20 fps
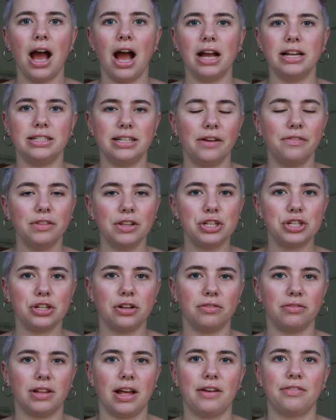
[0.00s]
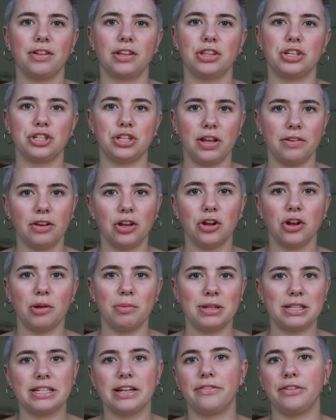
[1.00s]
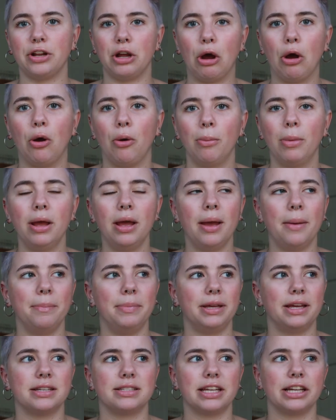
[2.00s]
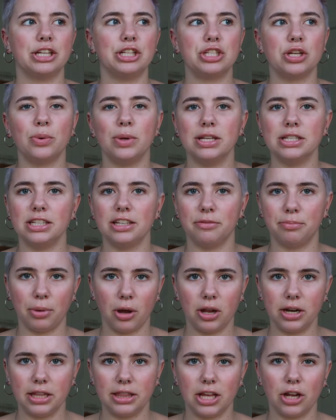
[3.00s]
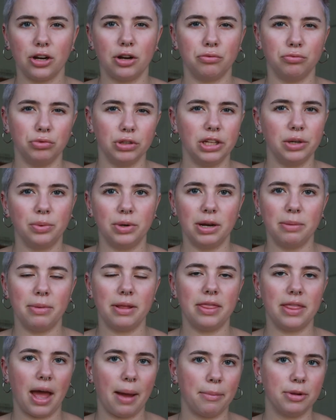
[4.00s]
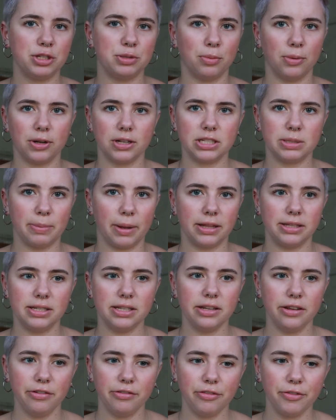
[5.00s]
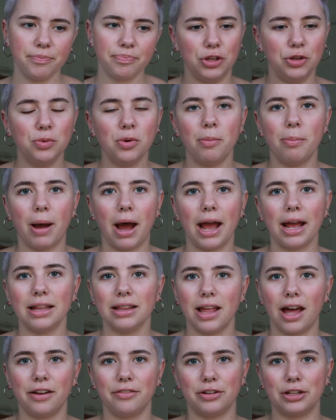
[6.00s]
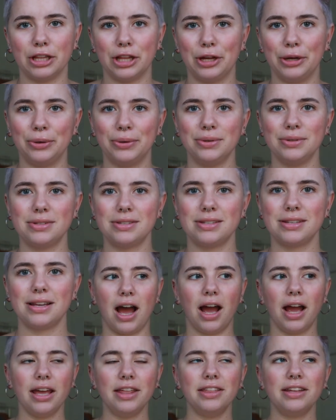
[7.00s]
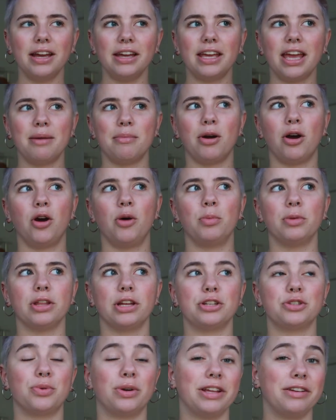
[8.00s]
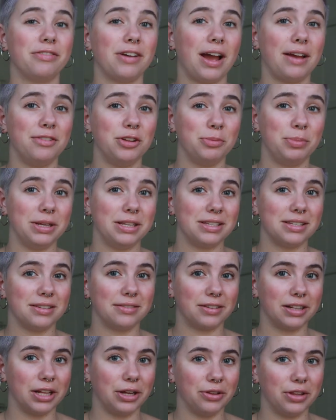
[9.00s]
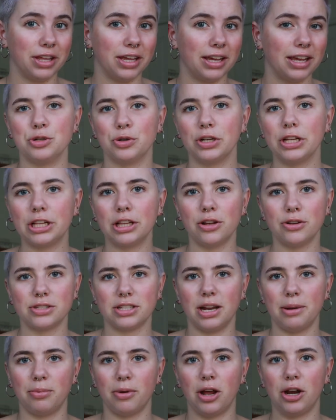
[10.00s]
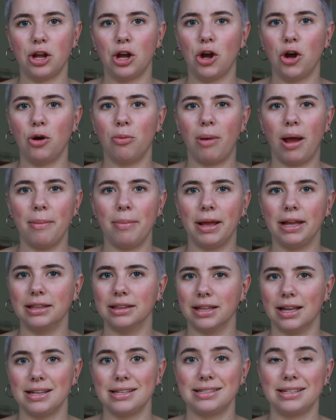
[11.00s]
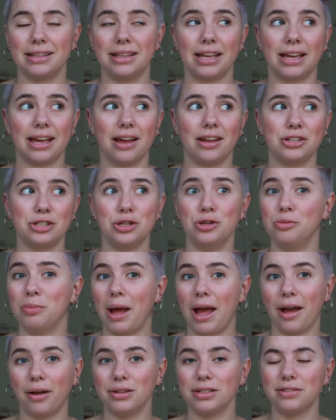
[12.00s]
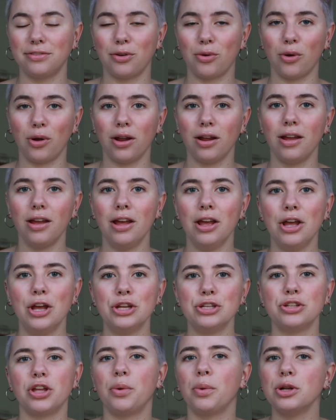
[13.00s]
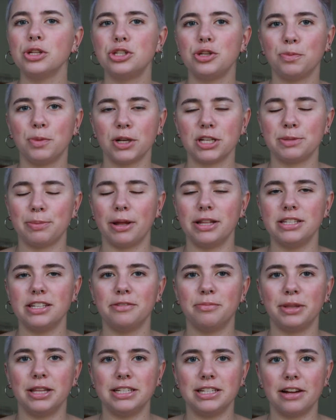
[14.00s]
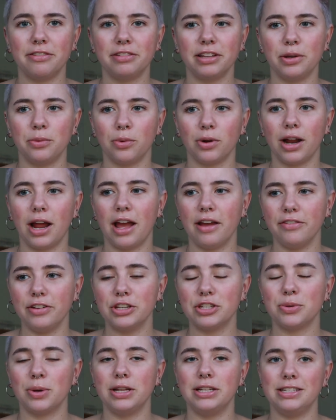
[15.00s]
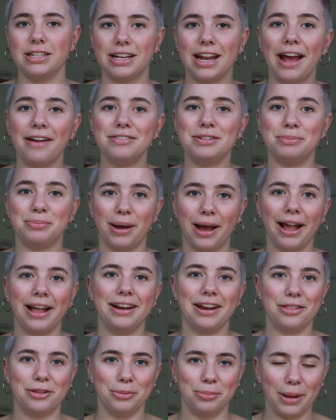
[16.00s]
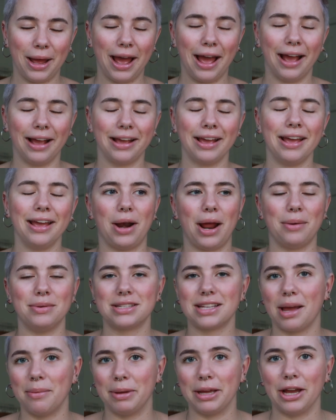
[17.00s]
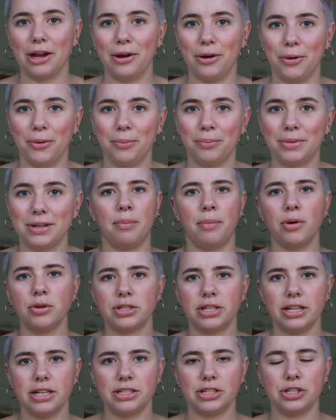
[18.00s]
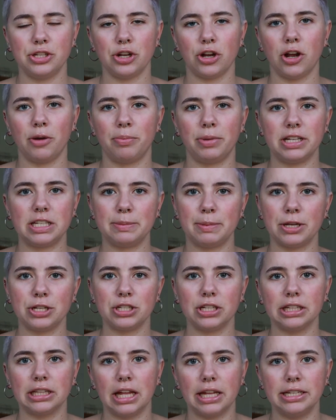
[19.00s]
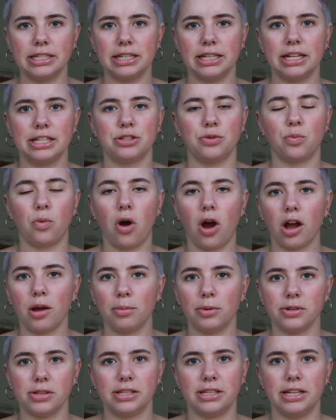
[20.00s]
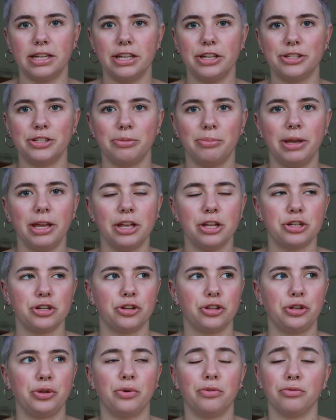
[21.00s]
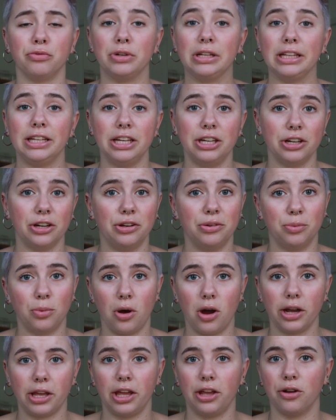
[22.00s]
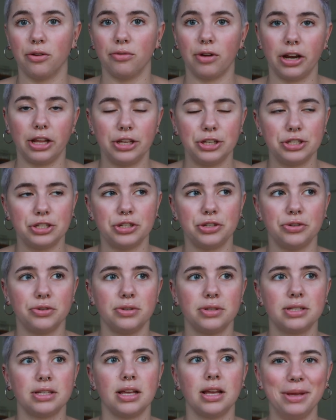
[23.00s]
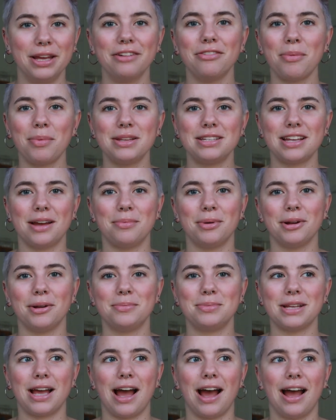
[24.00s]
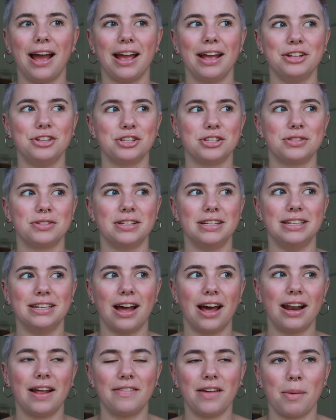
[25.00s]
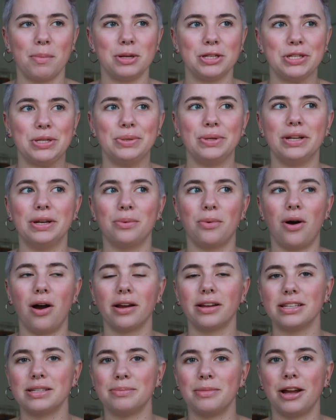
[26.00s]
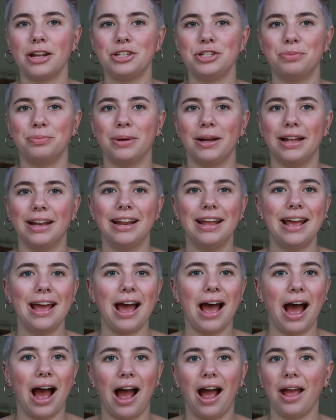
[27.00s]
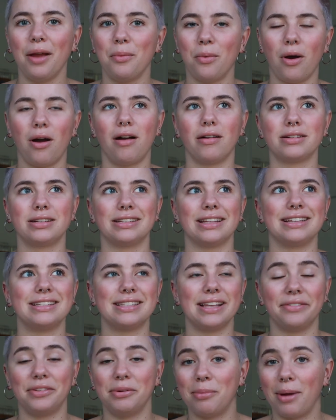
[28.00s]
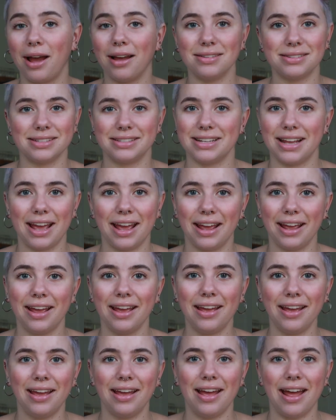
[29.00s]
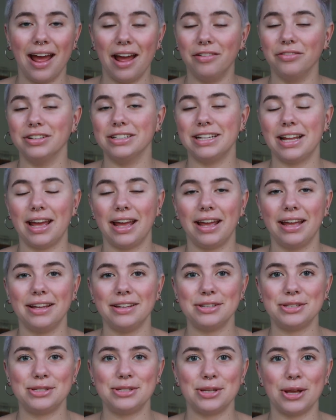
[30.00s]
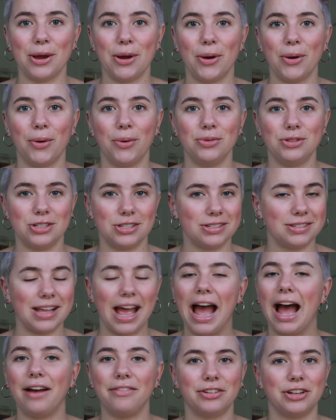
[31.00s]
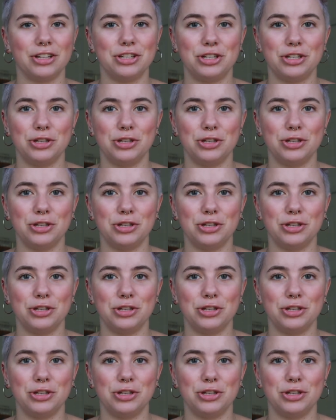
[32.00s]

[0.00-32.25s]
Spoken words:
I definitely should have left like the shaving cream and stuff at home, because I could so easily have bought it there and it really wouldn't have been that much more expensive. You will buy a lot of clothes. I think I came home with like 25 new pieces of clothing. Majority of clothes that I brought home I paid less than like £2 for, so they weren't super expensive, but they definitely were heavy, so I did have to buy another bag when I was coming home. Most cities in Europe, but especially London, it's a walkable city, so making sure that you have really good walking or running shoes. Being from the suburbs, I just did not have the opportunity to walk as much, but I walked like 7 miles a day every day, so just have good